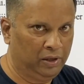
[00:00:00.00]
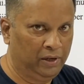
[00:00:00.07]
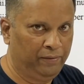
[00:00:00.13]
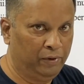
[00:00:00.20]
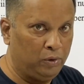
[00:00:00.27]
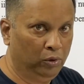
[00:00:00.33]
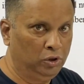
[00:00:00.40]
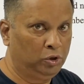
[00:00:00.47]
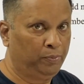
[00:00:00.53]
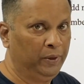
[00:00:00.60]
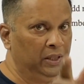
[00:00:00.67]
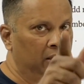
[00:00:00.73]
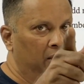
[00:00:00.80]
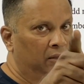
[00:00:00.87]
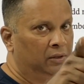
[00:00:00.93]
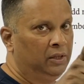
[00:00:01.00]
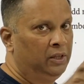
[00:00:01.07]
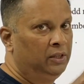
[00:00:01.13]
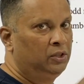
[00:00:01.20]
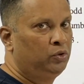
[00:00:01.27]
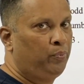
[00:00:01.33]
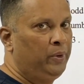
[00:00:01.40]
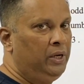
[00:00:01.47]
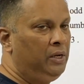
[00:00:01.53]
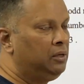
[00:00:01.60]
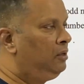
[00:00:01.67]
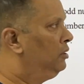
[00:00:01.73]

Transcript: If you don't spin the spinner,